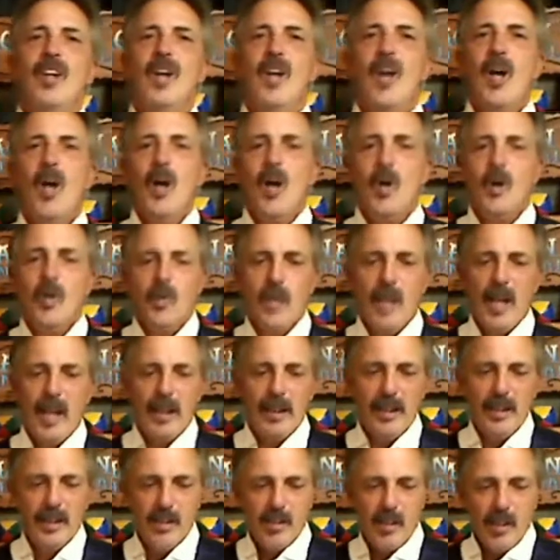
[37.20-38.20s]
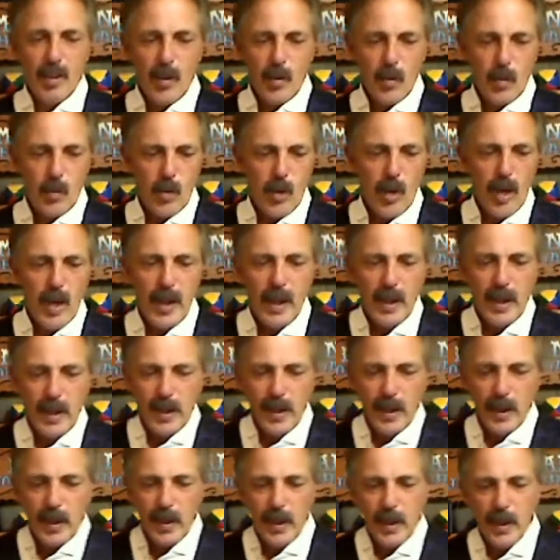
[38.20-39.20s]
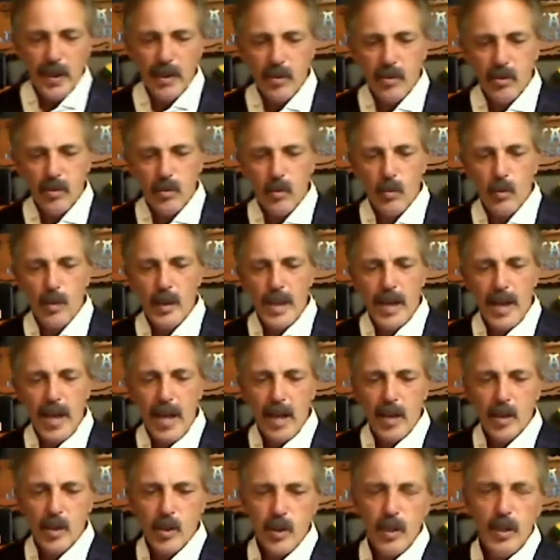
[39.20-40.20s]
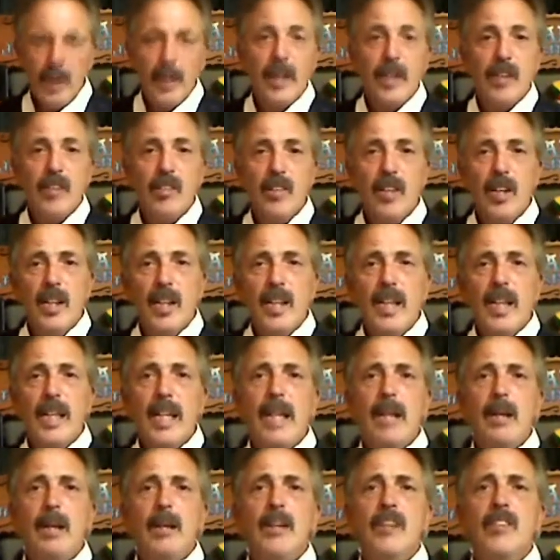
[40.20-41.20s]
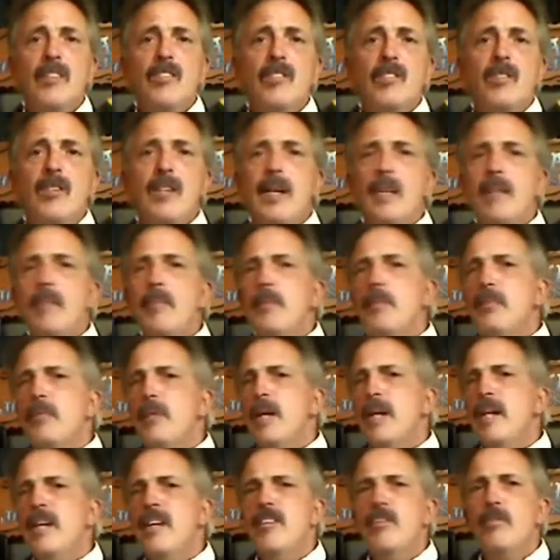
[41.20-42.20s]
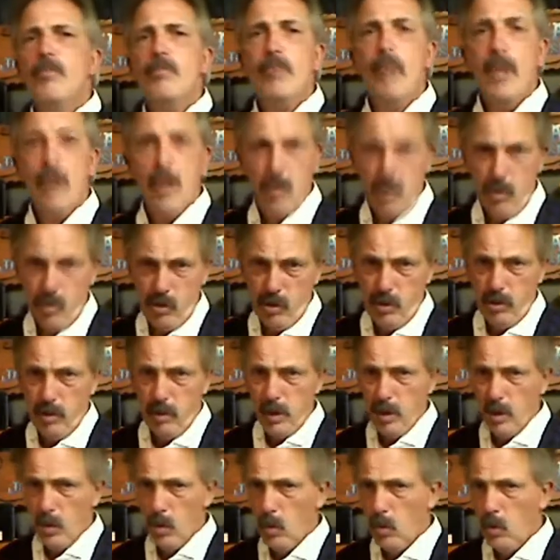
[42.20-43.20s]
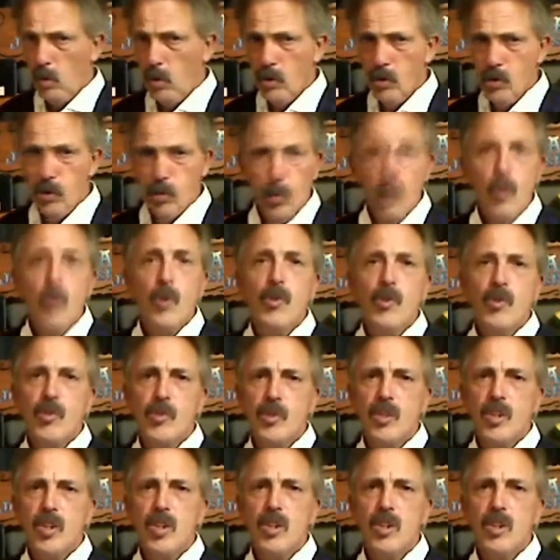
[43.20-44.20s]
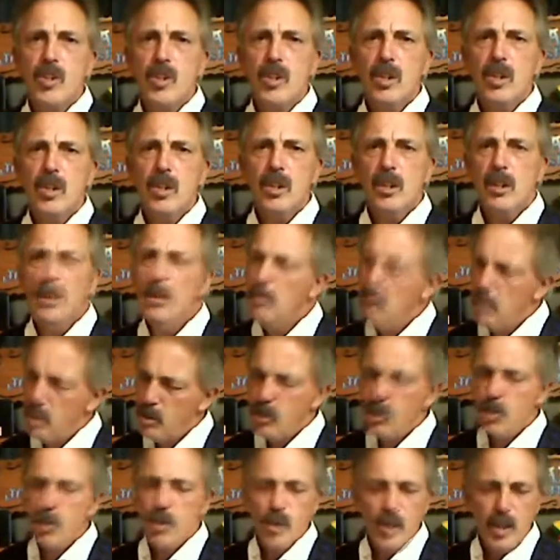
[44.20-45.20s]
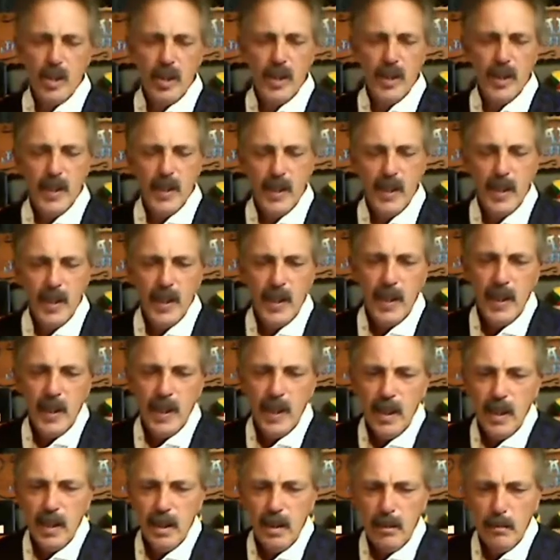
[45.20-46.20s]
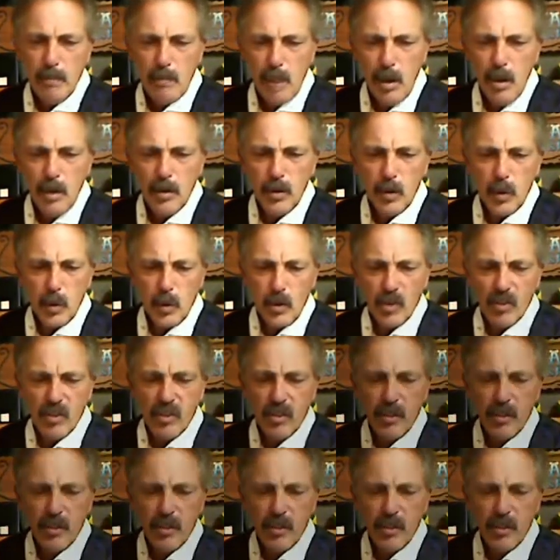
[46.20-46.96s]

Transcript: Alright, let's get right into this reaction. Like I said, he is deemed by his peers to be the world's worst magician. Paul Norris,